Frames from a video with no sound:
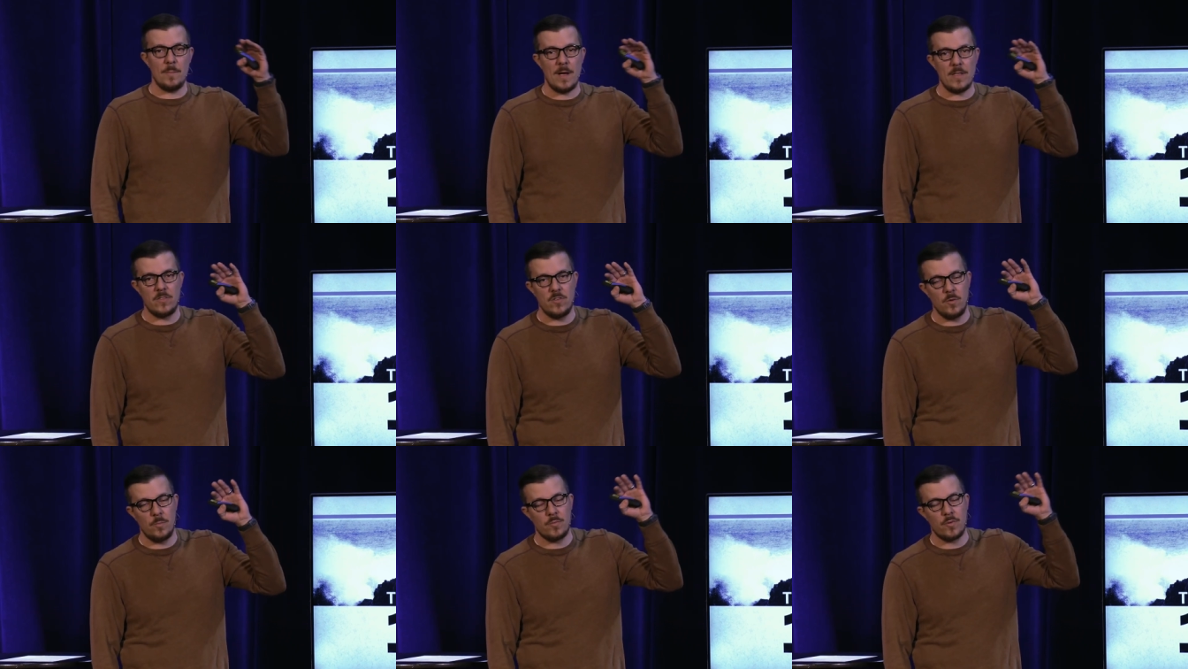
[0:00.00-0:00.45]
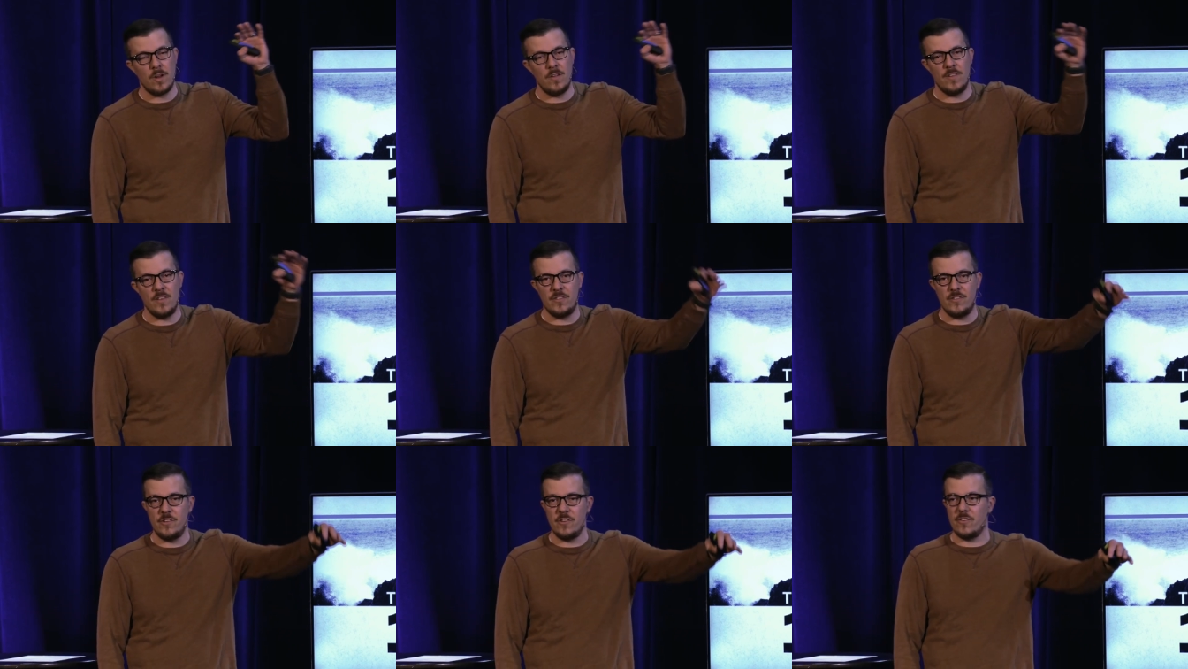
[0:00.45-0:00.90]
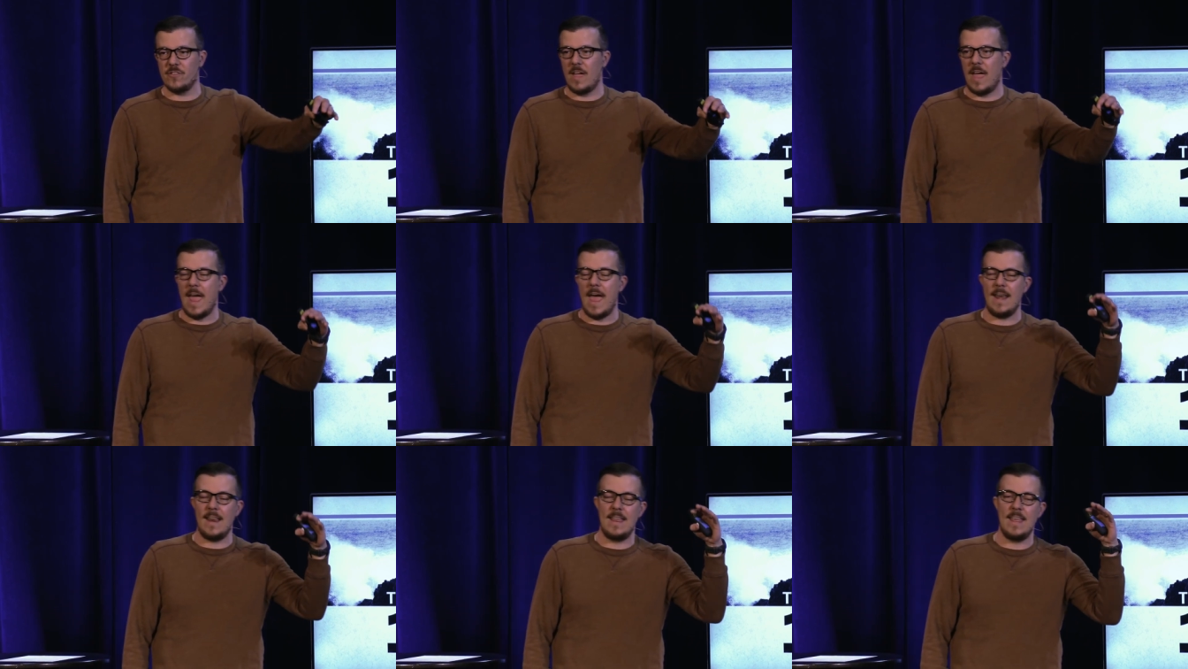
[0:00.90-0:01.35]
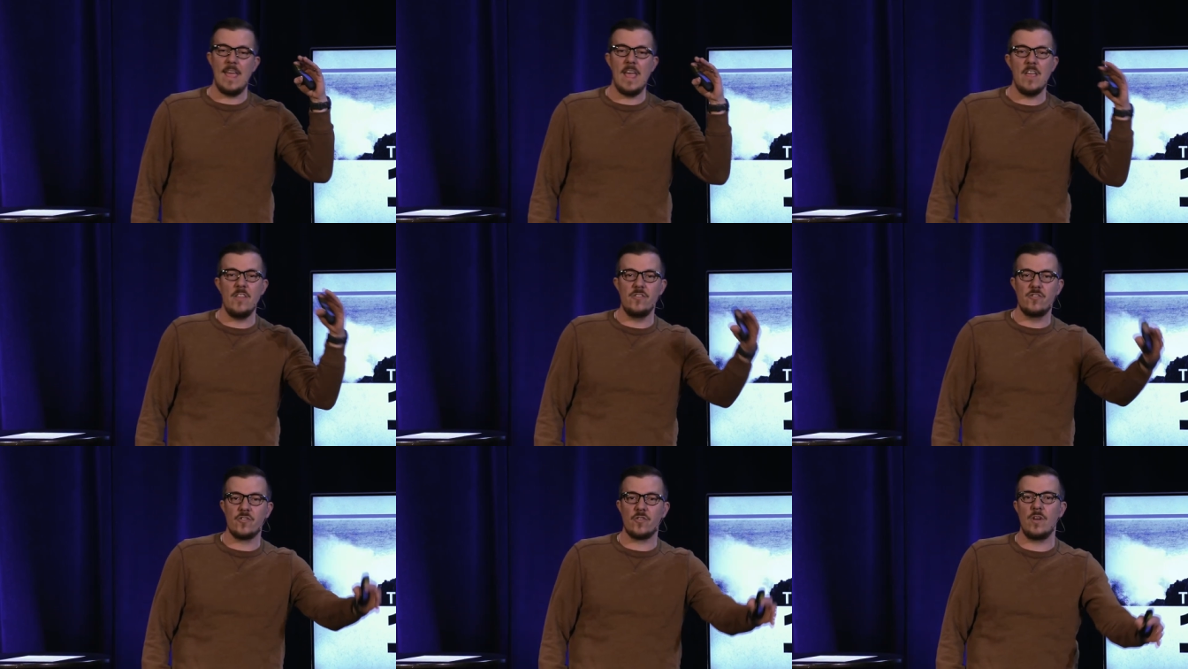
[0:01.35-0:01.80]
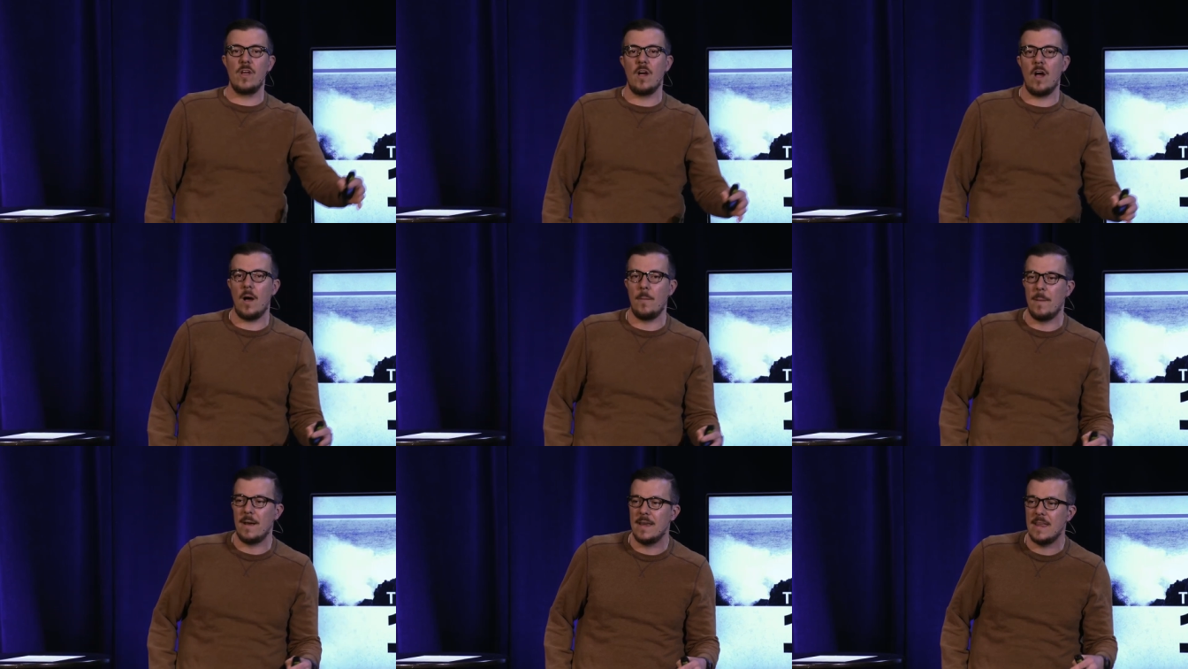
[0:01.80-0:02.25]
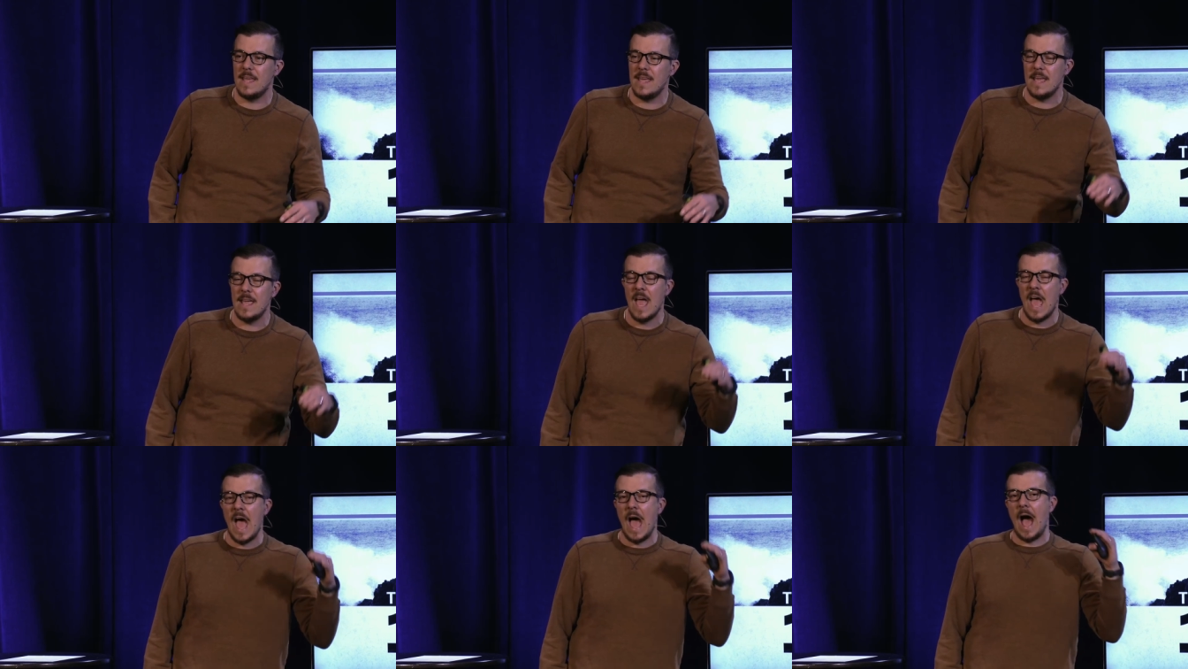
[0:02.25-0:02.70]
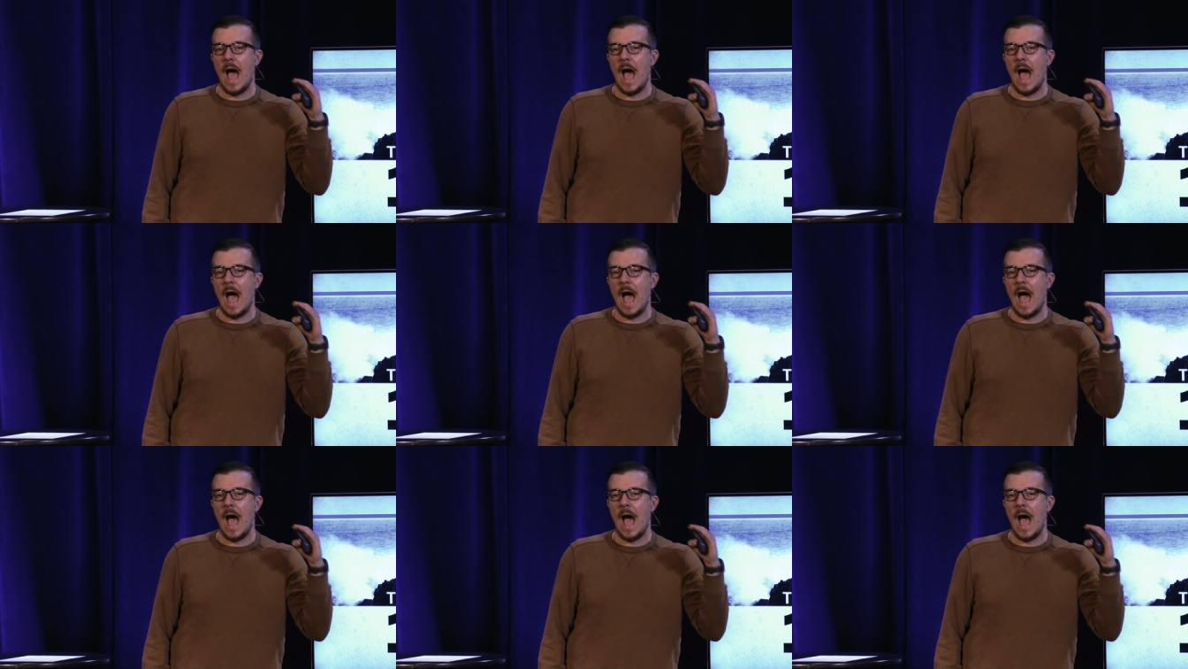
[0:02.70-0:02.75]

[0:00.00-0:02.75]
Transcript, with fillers: My two previous years, I had an injury on my knee.